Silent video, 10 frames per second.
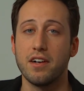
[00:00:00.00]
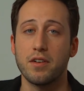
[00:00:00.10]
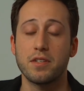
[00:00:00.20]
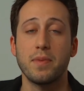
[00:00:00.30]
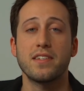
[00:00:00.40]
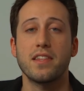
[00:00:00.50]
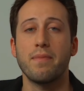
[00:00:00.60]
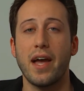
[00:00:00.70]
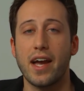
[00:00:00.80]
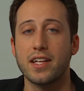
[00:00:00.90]
which means that the
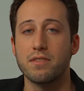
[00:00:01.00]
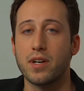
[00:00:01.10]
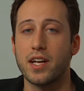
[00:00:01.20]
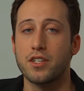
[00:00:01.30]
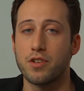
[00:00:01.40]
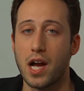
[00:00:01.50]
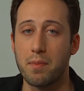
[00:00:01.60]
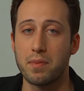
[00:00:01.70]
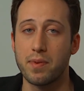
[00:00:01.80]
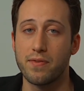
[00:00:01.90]
packets will get
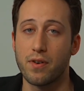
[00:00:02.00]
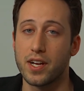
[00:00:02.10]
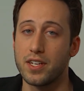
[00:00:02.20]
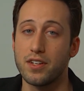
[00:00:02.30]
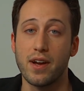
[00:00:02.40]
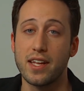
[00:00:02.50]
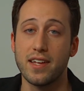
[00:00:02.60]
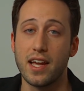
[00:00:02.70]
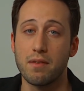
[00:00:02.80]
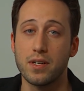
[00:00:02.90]
dropped before it can do any
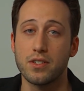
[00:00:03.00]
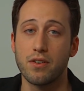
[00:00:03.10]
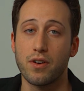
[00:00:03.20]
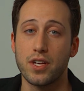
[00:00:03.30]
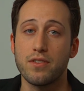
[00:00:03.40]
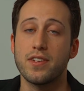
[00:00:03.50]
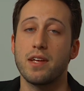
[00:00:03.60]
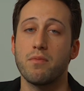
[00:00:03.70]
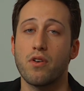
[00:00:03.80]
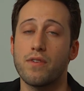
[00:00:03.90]
damage or use
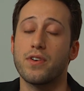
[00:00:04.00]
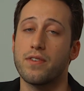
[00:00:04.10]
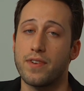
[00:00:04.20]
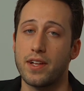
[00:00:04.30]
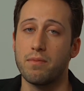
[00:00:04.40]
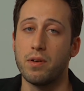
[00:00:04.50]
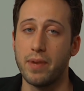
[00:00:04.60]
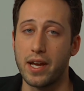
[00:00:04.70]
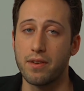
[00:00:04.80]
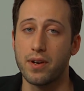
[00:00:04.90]
any more of your available
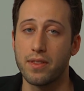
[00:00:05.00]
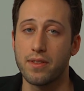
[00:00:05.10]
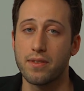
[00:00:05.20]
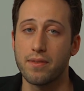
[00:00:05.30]
bandwidth.